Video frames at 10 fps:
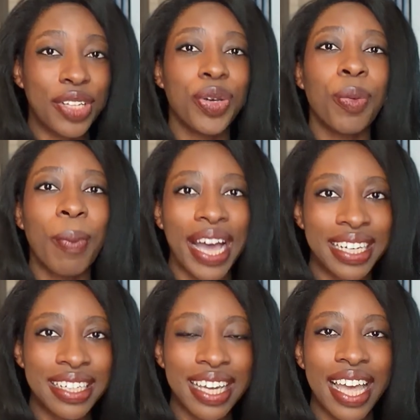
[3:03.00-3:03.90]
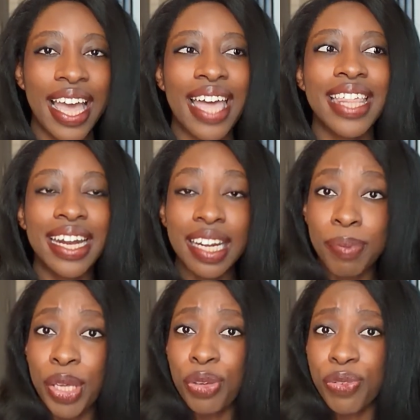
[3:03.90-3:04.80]
your mind, and that can
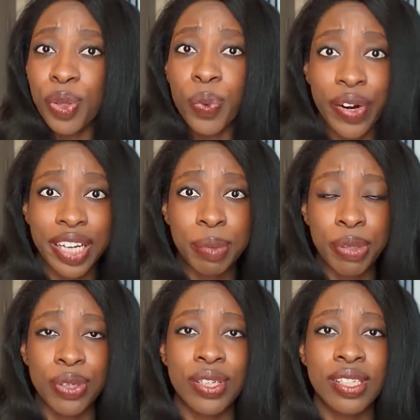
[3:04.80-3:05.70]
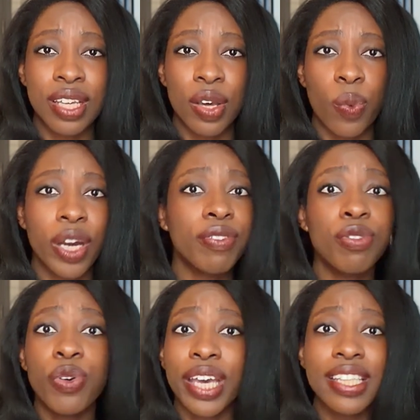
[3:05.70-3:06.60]
make you feel worried, because what if you
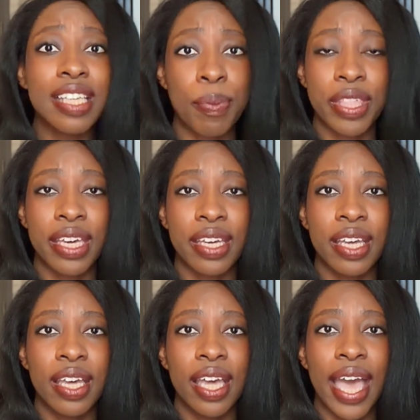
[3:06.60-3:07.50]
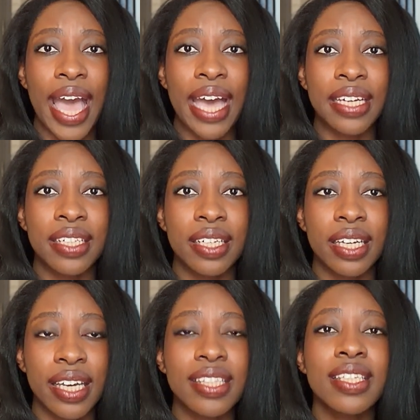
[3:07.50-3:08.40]
forget something? And
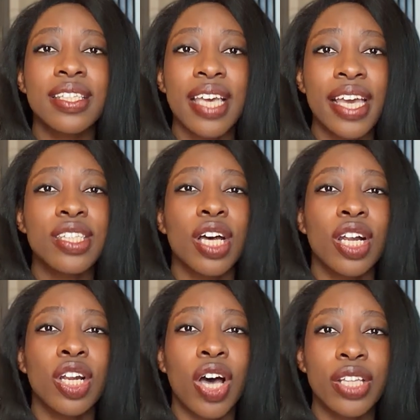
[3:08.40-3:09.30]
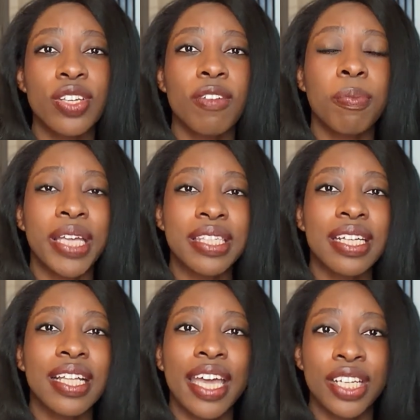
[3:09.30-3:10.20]
it takes a lot of
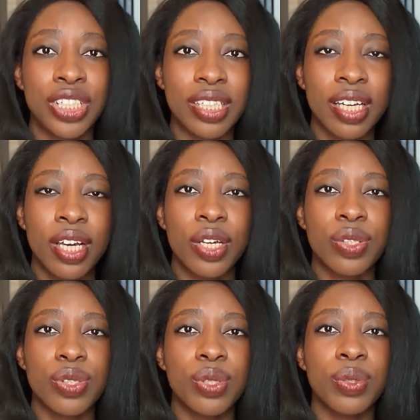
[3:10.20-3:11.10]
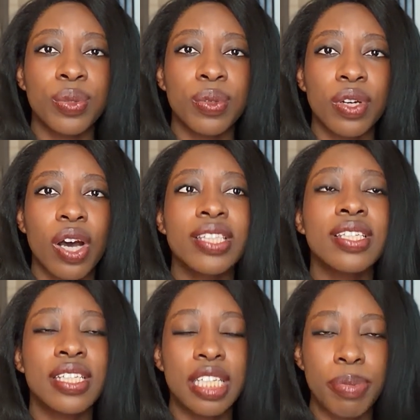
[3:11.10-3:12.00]
mental energy to
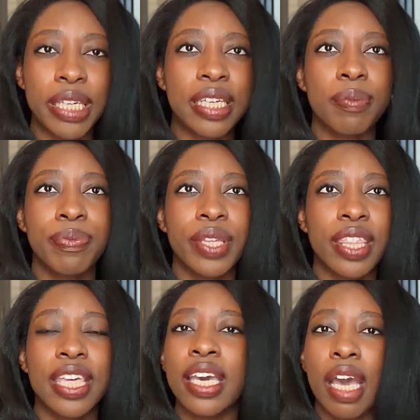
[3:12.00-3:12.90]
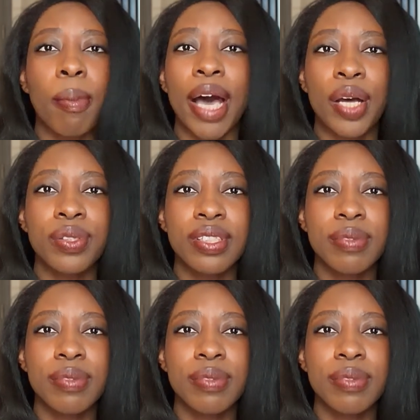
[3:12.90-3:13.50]
constantly be thinking about